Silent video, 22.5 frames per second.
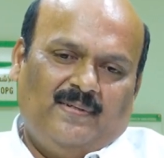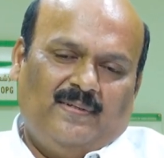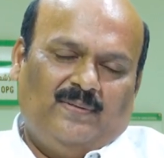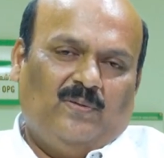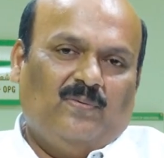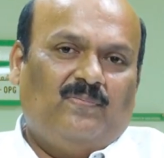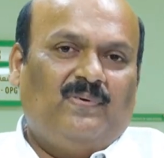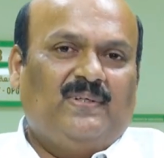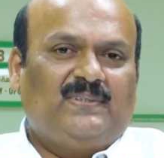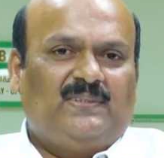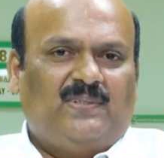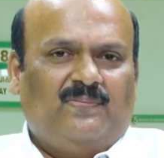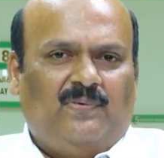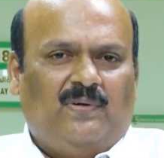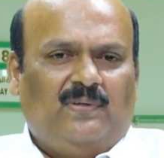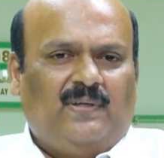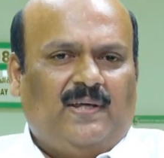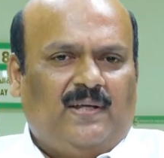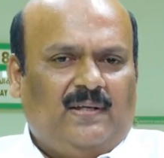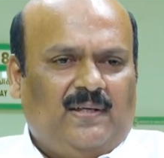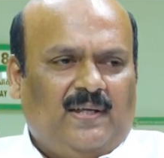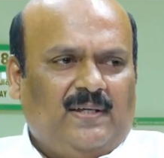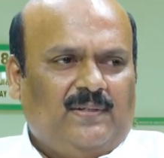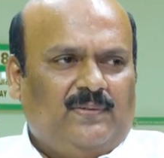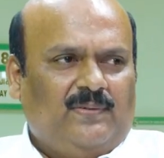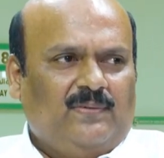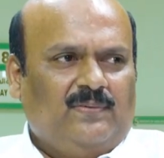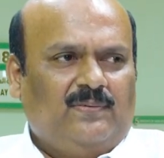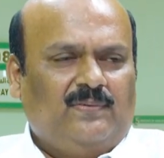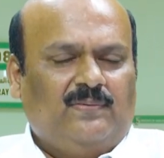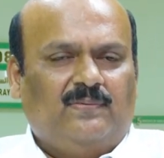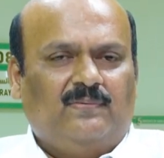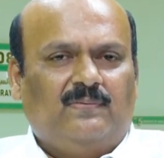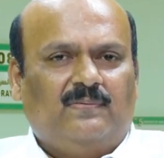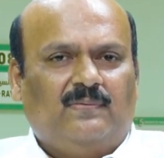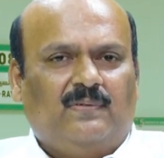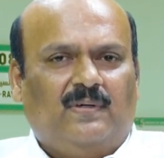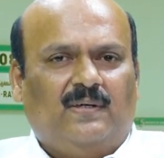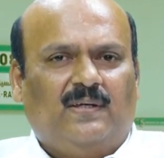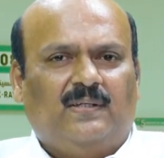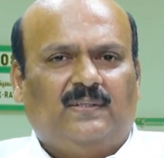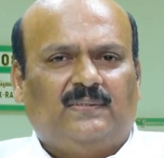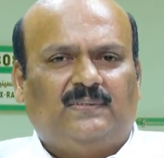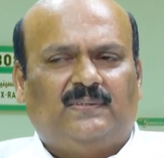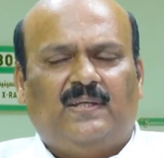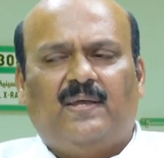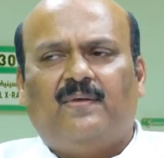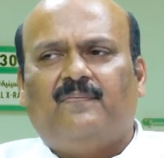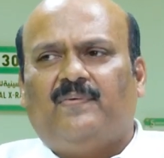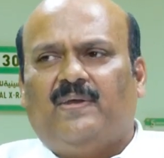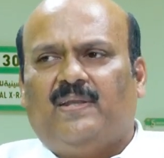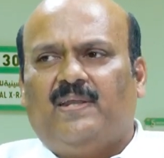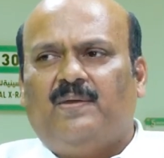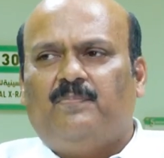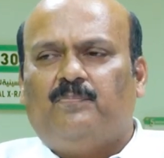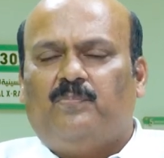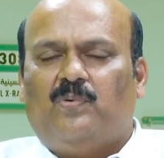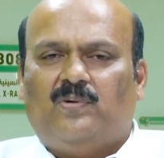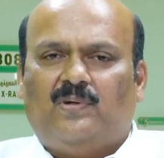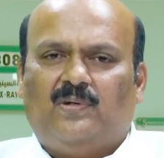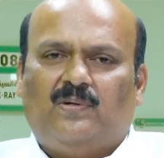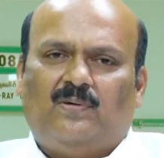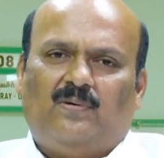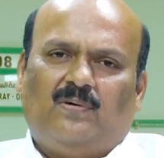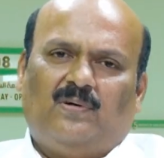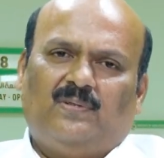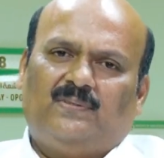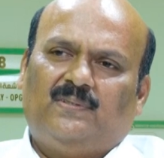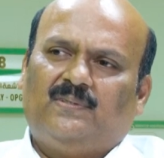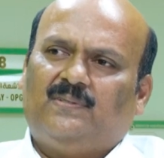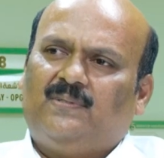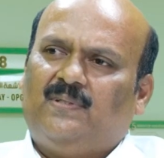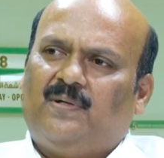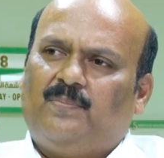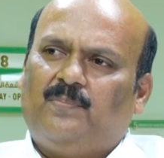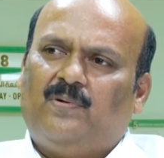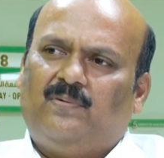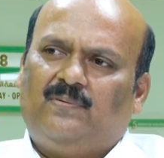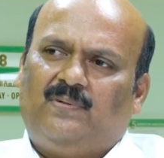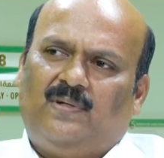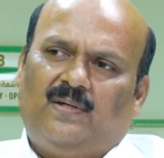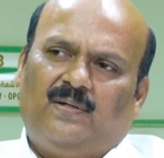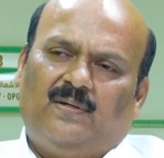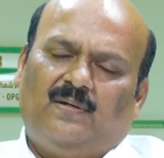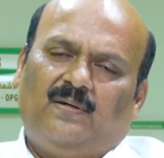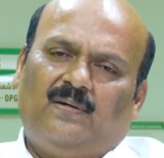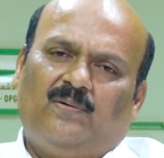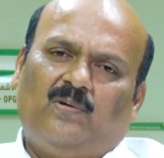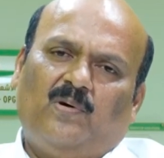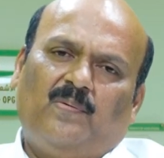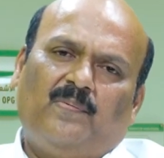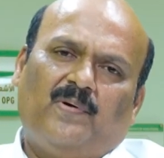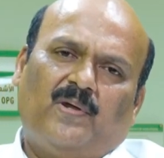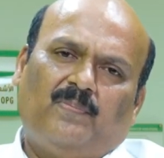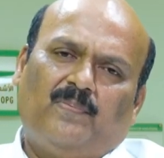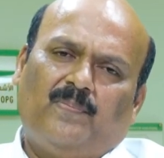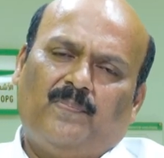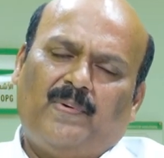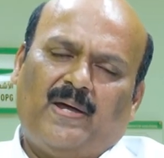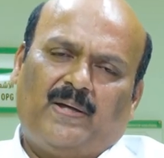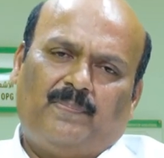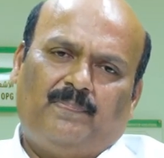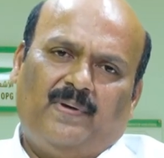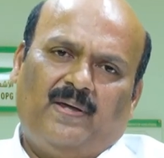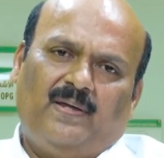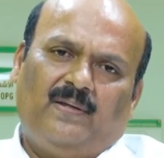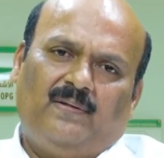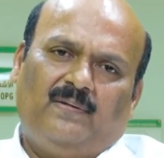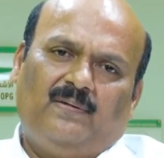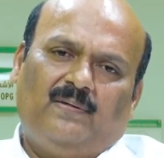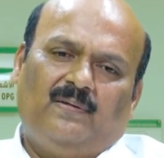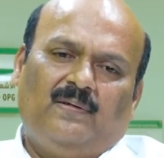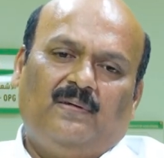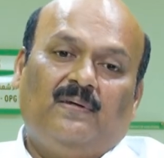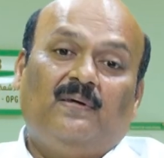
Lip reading: So first of all, I'd like to say very important causes about lower back pain